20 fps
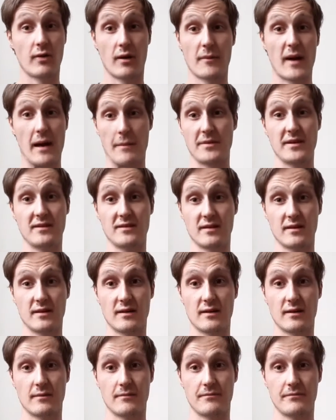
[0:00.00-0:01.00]
I'm happy
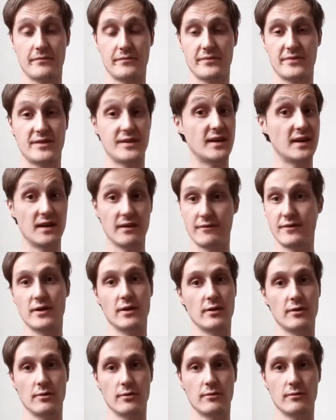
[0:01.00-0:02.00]
to give
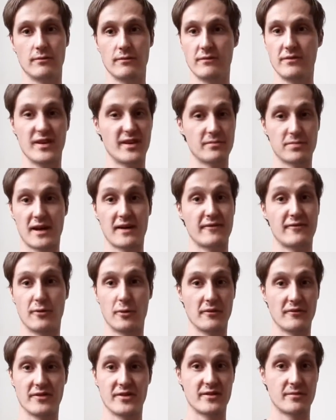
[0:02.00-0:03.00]
you this
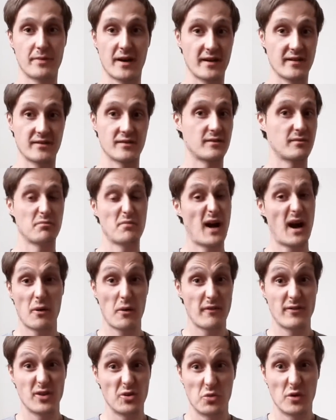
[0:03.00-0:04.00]
platform, this space,
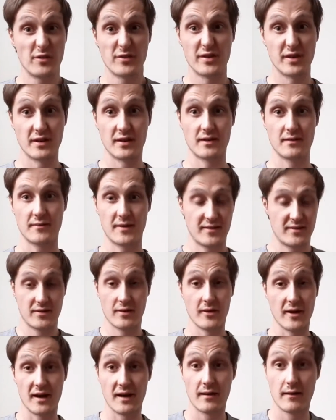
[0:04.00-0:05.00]
however you want it. Let's do
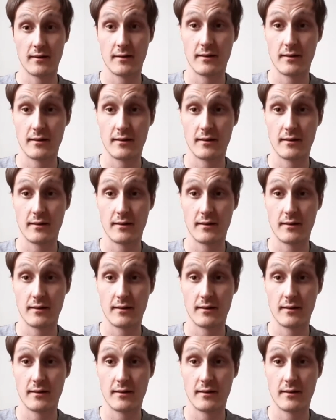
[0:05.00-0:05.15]
it.